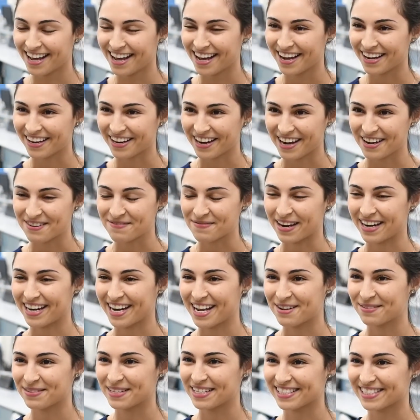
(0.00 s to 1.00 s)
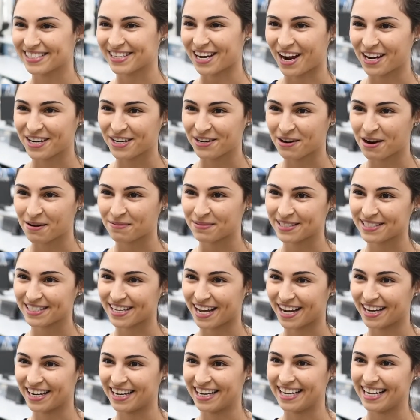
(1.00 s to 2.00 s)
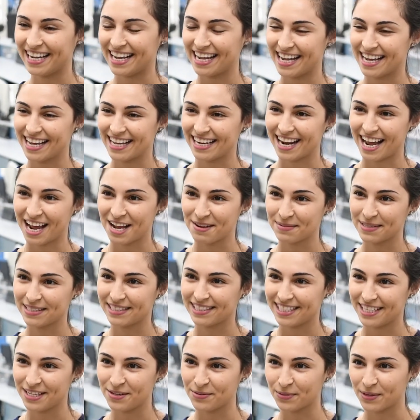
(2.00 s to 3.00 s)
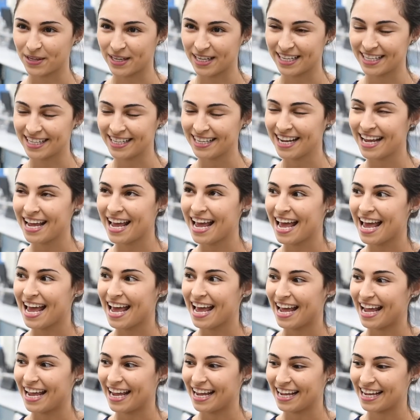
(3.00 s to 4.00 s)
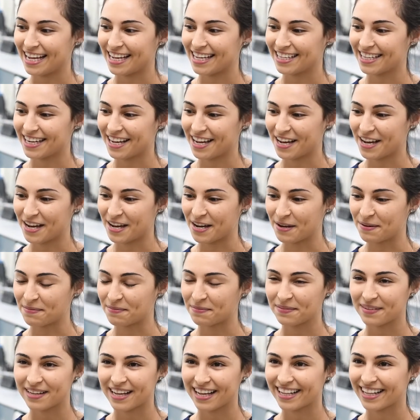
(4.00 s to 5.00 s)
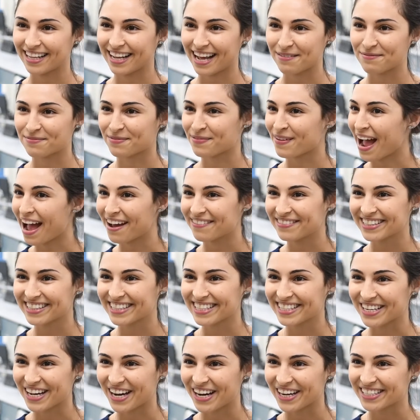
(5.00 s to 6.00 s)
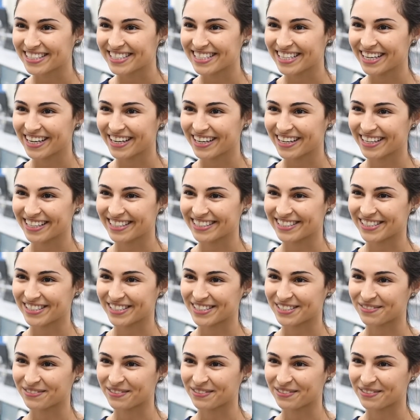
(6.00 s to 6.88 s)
Okay, my name is Tanya Ramazani, and I'm a D1. And having the dogs here has just